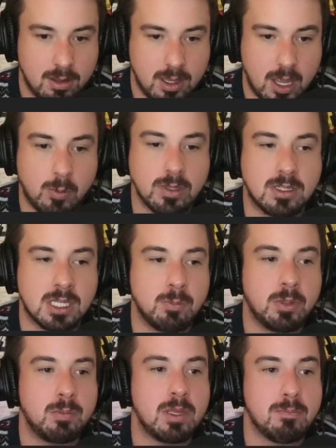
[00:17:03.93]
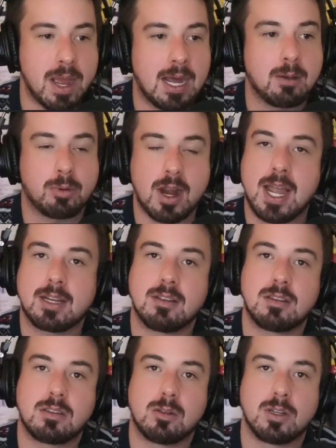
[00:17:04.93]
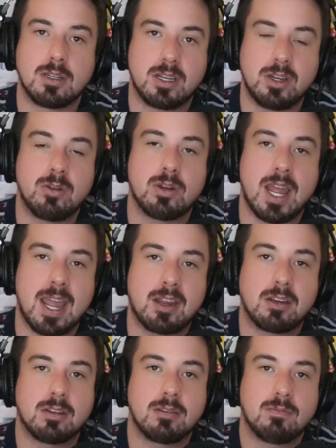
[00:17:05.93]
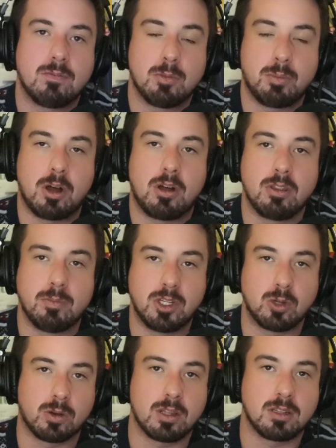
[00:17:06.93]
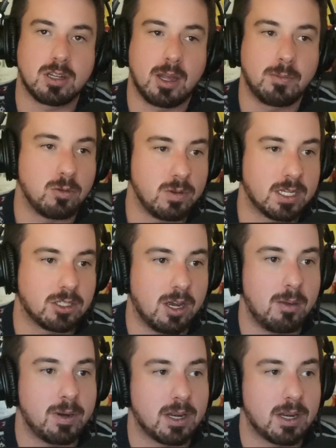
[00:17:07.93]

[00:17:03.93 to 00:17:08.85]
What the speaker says: It would simply be malpractice to continue to hand the ball the majority of the time to Nick Chubb,